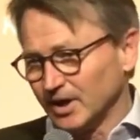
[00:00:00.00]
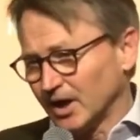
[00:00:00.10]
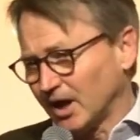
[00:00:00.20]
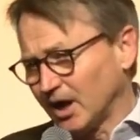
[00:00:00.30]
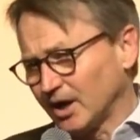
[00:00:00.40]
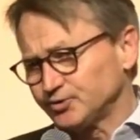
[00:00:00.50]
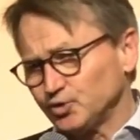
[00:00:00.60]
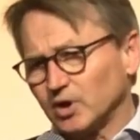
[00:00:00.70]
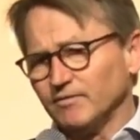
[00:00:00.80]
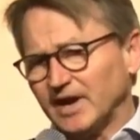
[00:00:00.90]
to
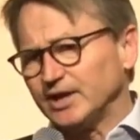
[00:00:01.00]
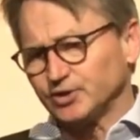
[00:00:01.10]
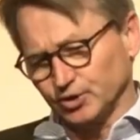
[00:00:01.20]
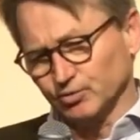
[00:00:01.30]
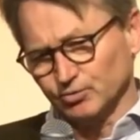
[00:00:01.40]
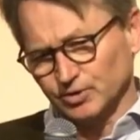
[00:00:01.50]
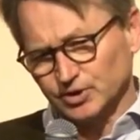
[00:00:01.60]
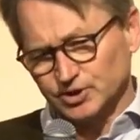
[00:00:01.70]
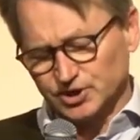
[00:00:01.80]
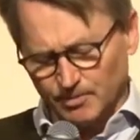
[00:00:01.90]
convey to you
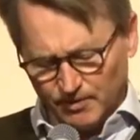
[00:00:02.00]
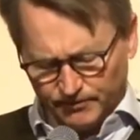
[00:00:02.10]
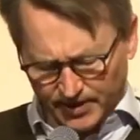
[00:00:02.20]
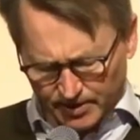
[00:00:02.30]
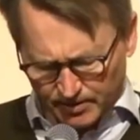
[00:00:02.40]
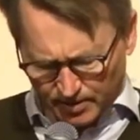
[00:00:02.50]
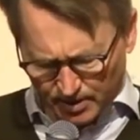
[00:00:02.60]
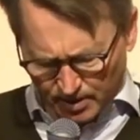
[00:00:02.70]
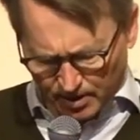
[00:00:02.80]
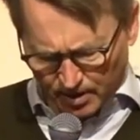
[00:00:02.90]
some of their
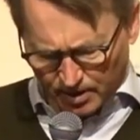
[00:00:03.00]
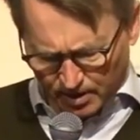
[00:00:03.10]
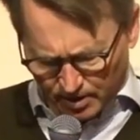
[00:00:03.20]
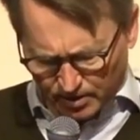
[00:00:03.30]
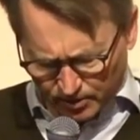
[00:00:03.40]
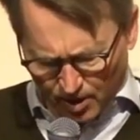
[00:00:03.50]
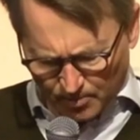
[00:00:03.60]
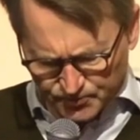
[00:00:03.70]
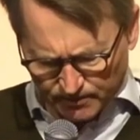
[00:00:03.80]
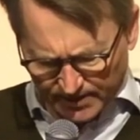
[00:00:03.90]

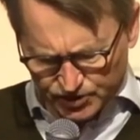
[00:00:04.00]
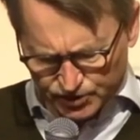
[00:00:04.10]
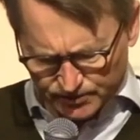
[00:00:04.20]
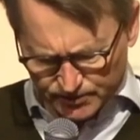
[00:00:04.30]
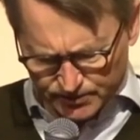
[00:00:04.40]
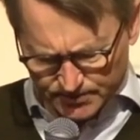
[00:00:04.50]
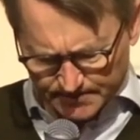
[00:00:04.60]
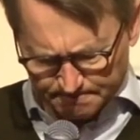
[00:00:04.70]
observations.